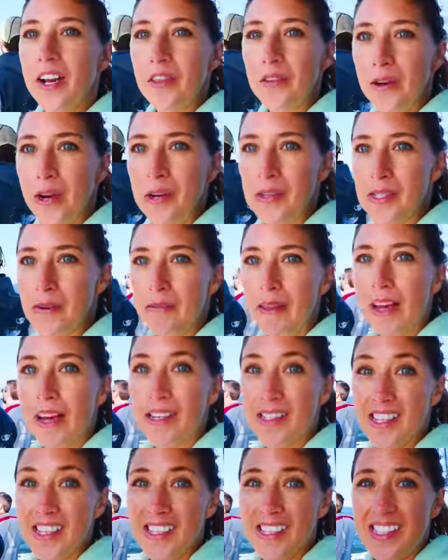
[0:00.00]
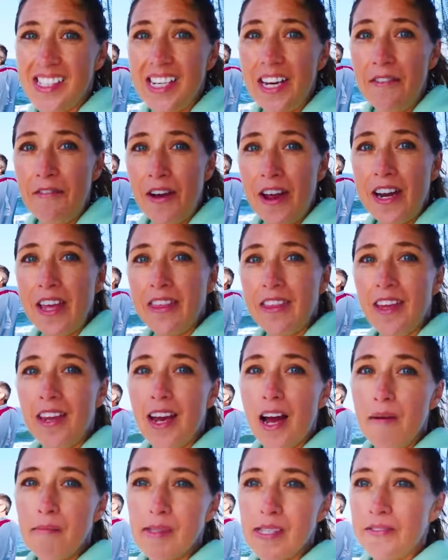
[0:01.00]
going to throw out some lines and see if anything
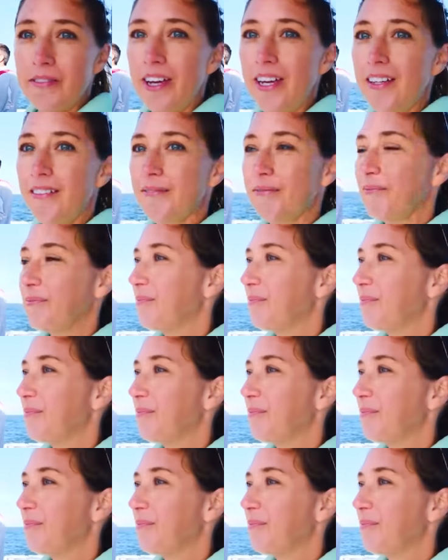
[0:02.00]
comes of it.